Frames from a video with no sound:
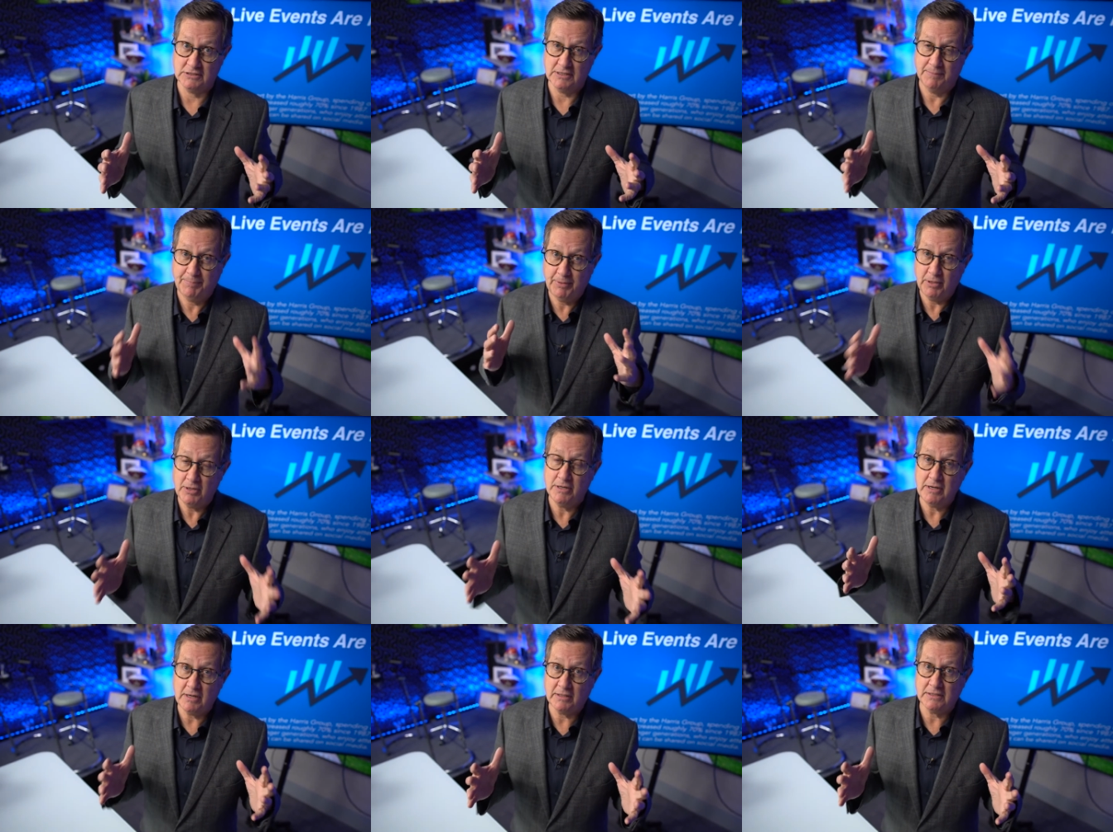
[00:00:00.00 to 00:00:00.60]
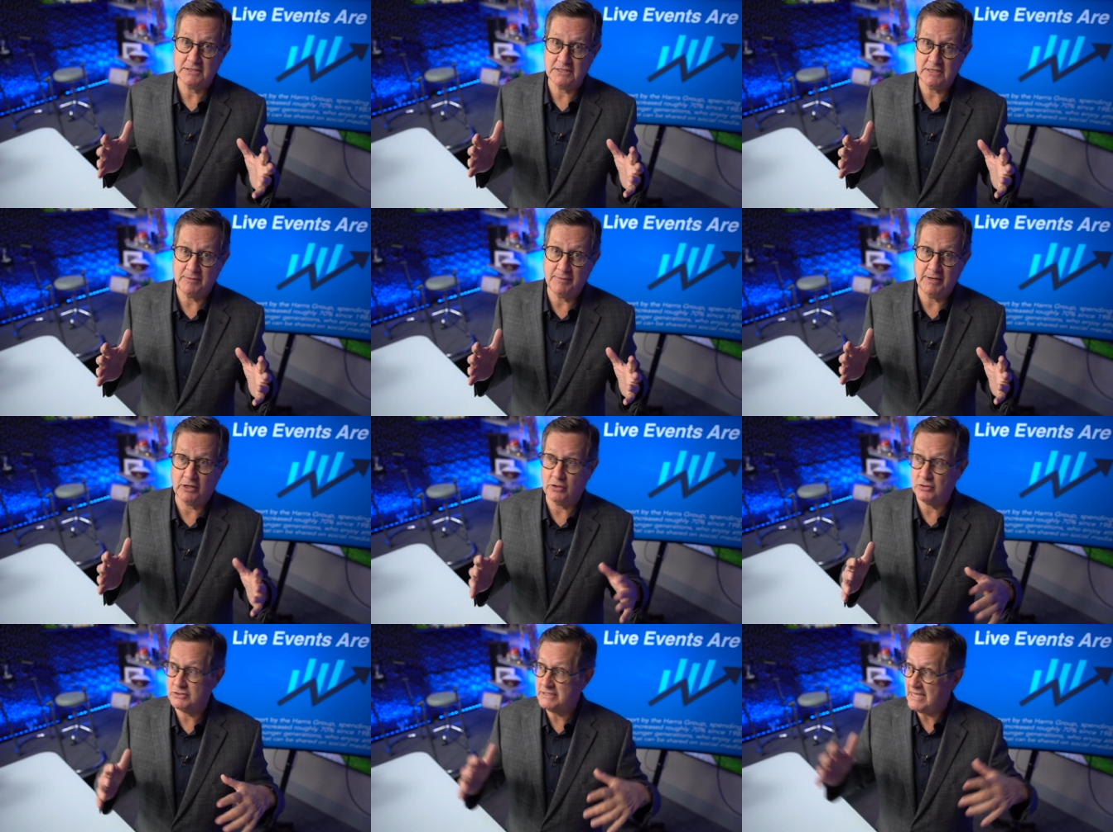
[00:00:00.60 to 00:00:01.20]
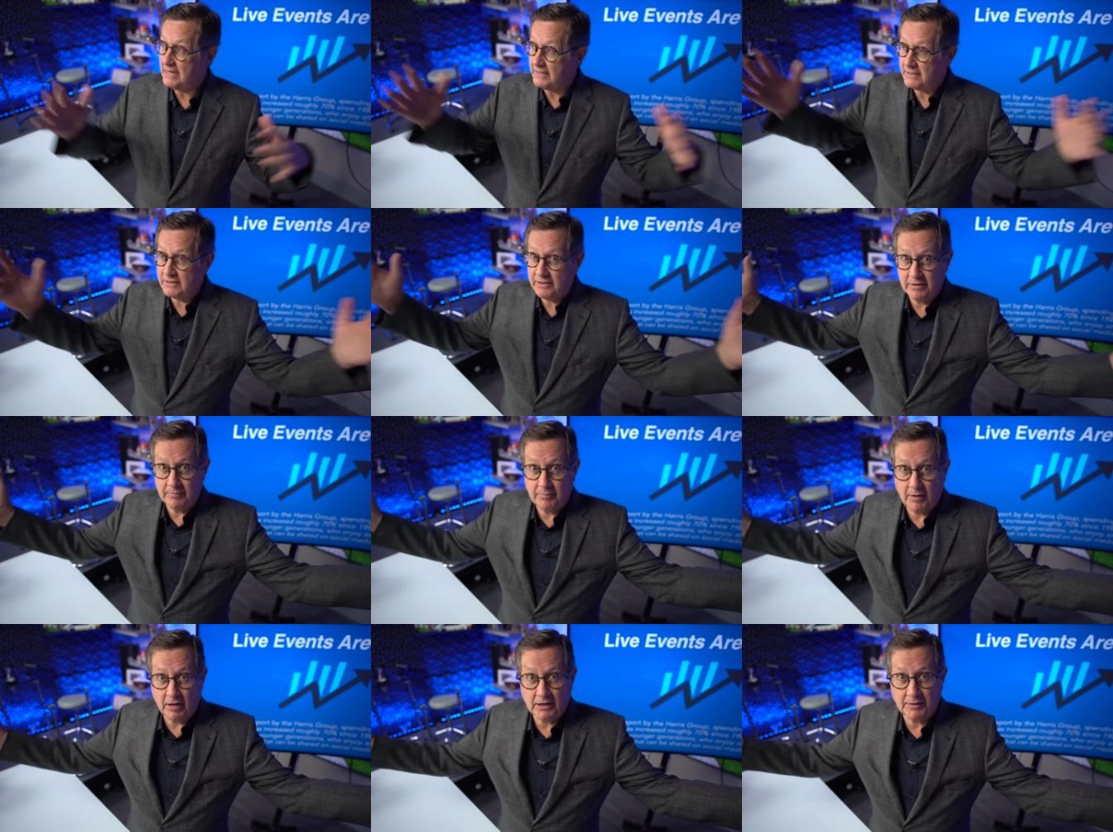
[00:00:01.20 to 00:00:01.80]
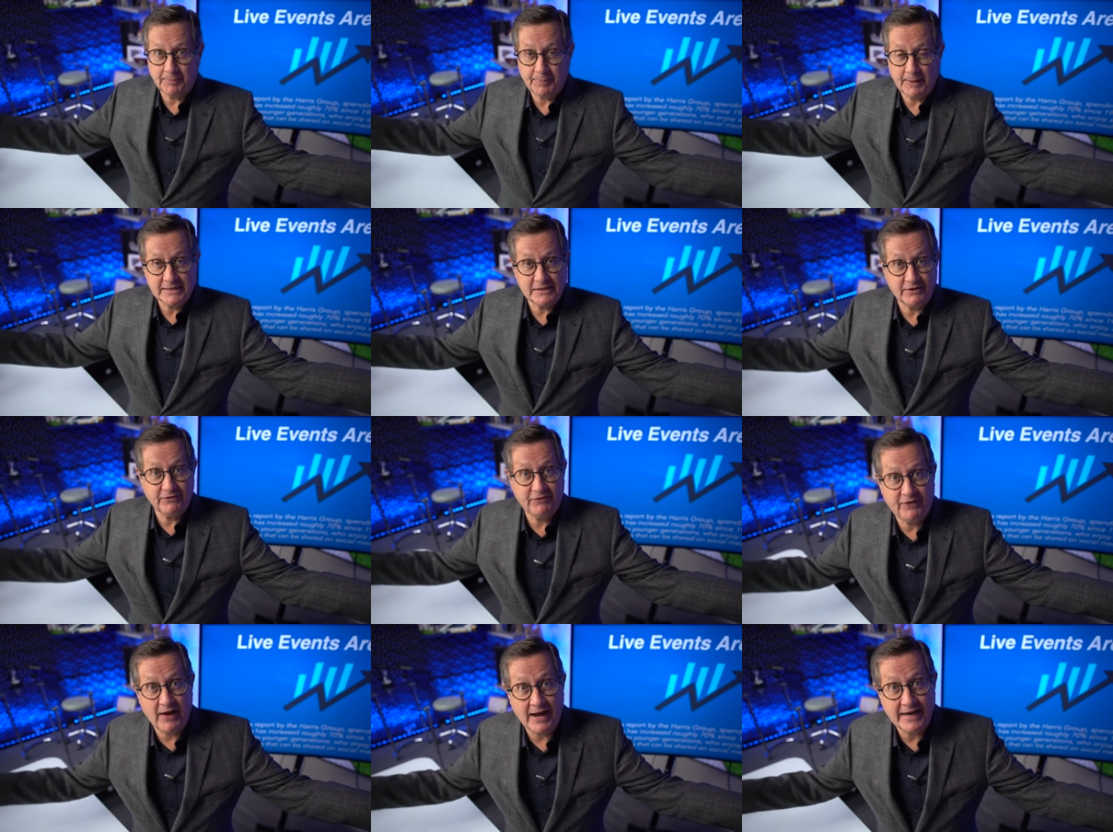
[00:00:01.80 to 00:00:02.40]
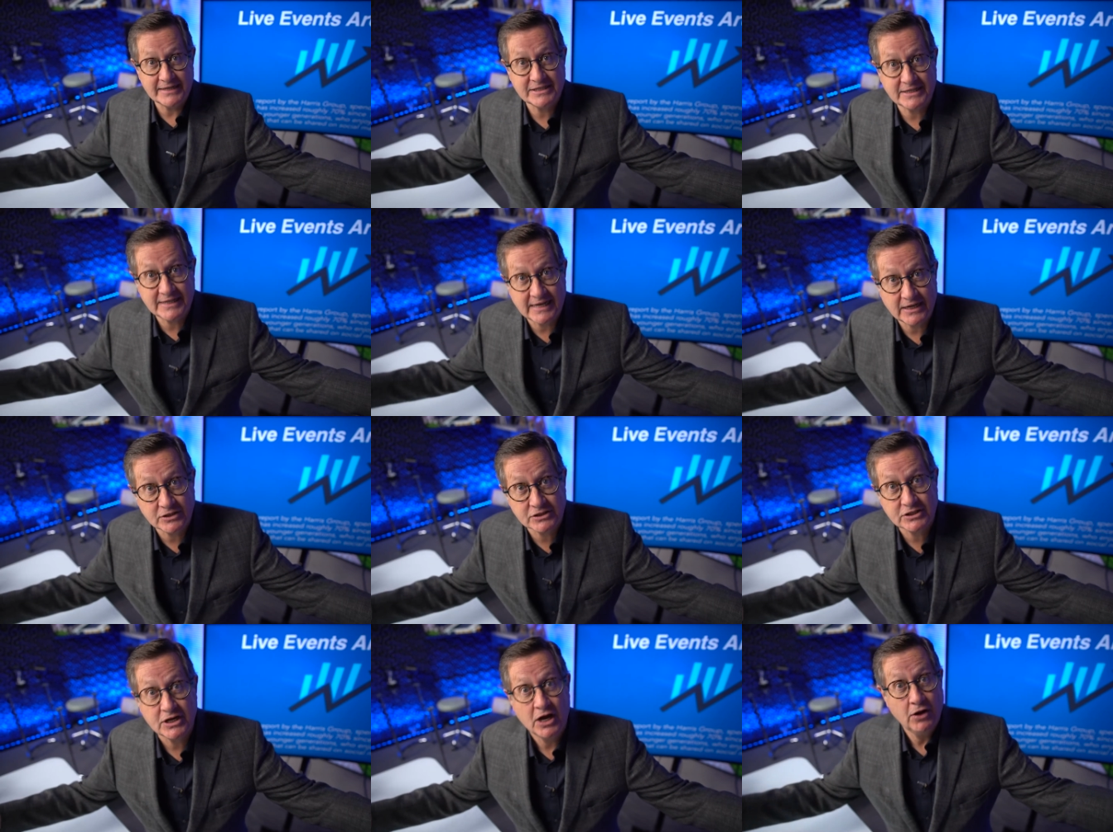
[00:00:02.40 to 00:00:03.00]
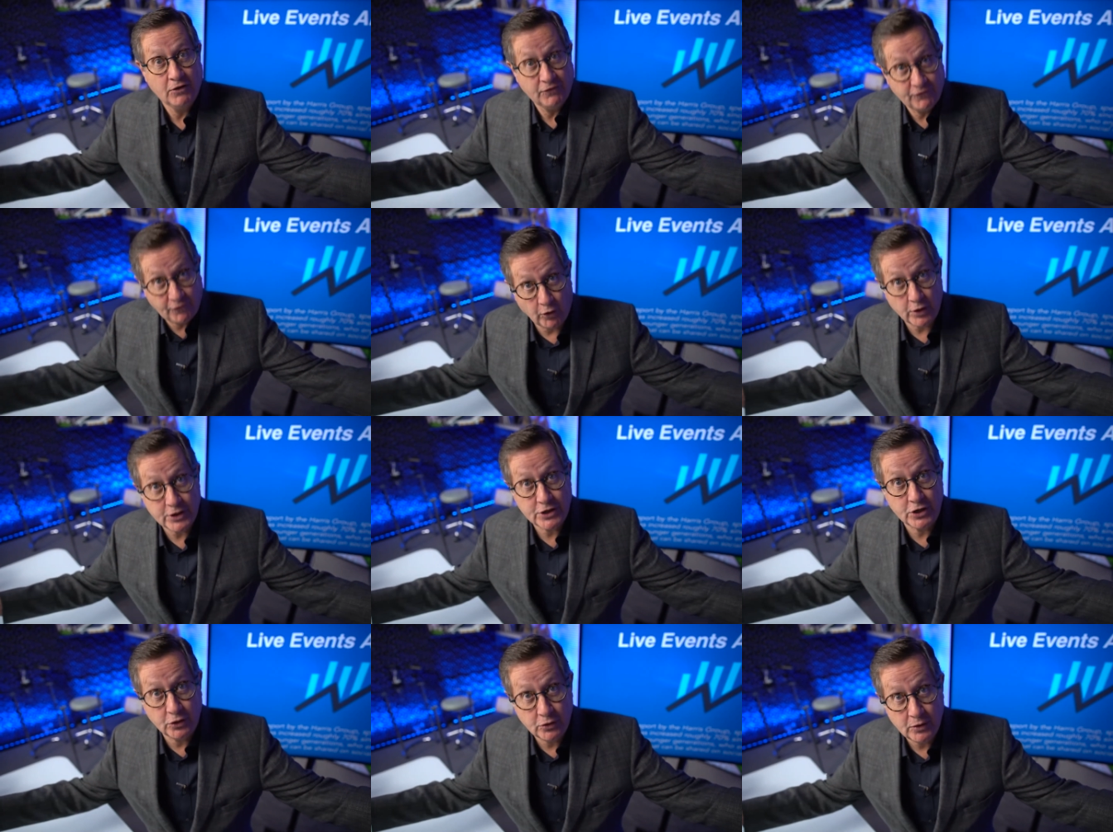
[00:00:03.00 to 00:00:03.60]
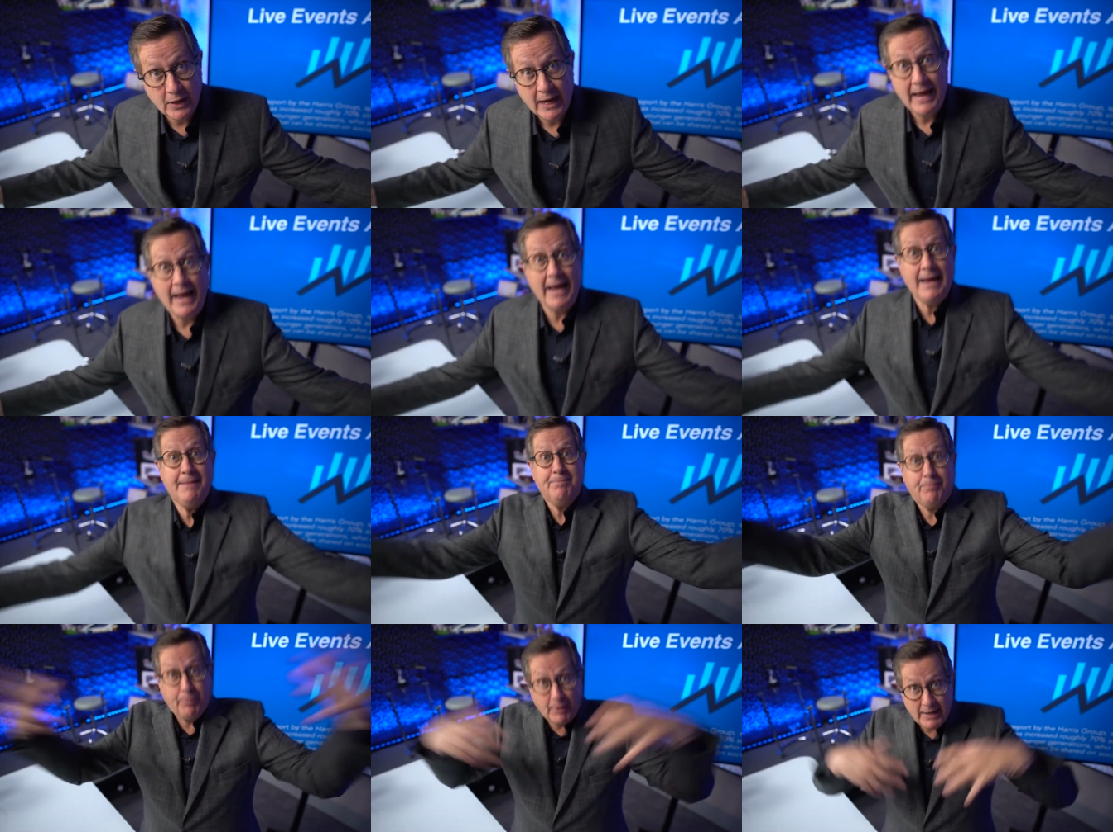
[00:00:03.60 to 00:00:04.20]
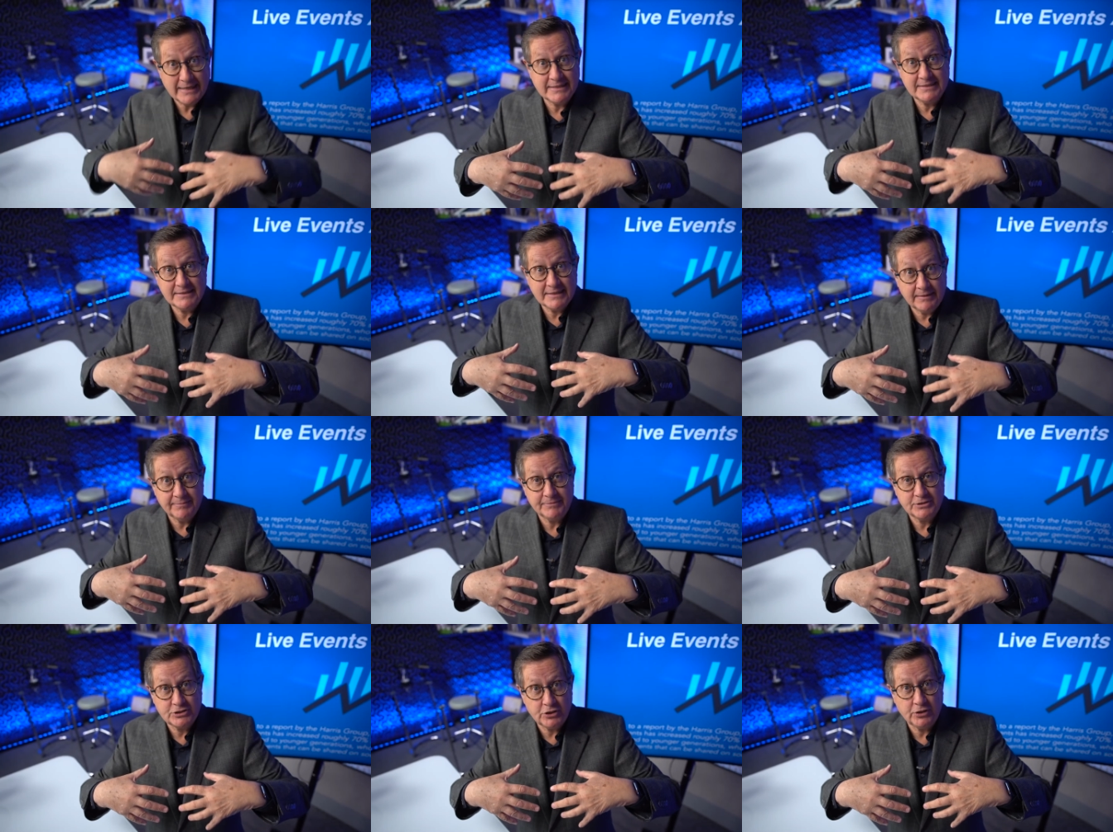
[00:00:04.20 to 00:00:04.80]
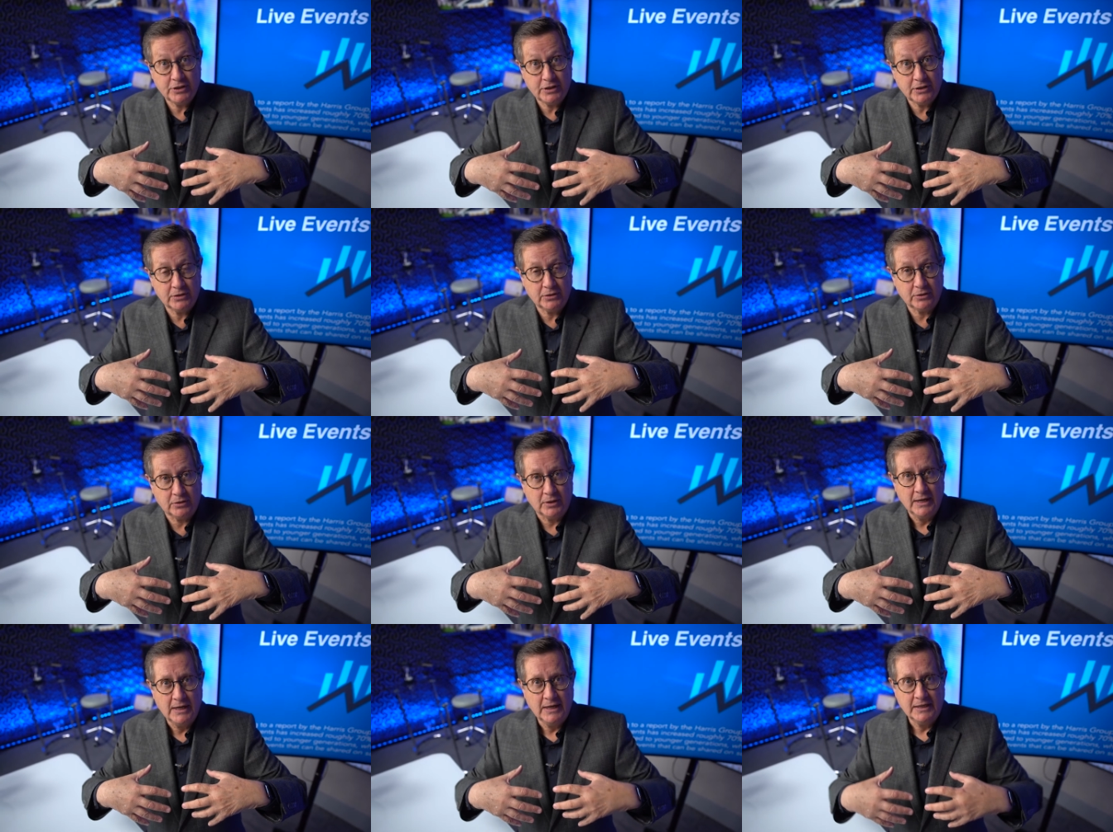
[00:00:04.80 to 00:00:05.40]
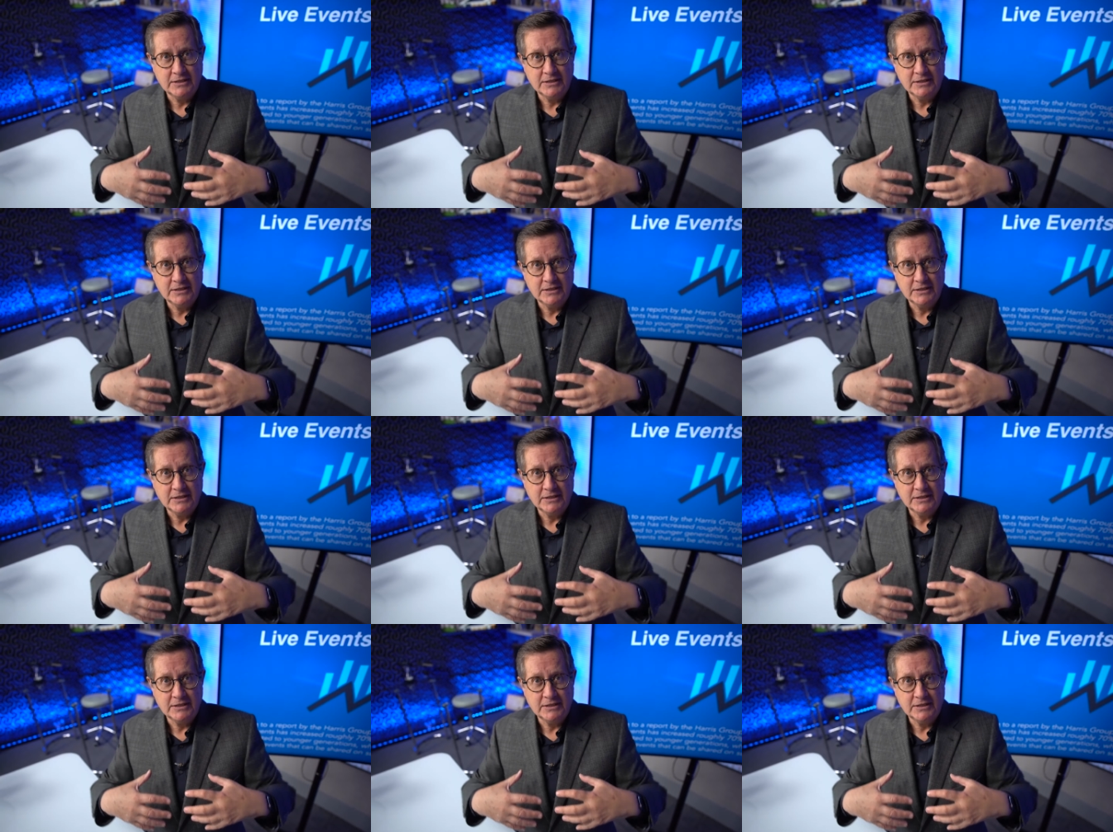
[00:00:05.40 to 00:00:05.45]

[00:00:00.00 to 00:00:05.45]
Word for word: A bird dog is somebody who goes out into the marketplace and finds deals for you and brings them to you.